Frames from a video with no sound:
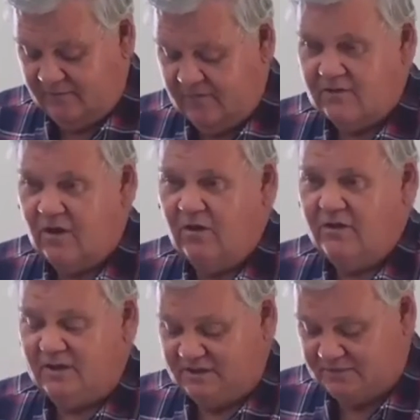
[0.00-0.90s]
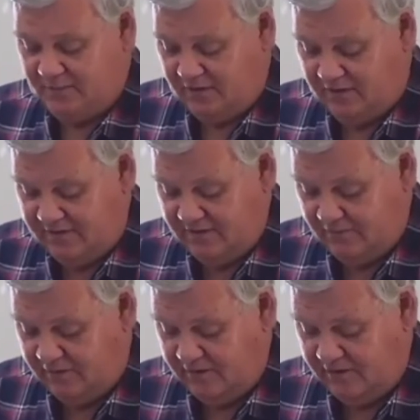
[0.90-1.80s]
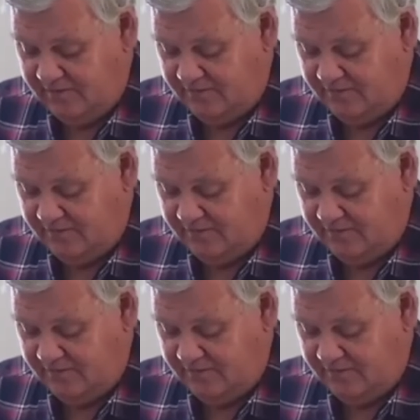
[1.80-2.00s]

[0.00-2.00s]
God inspired the word.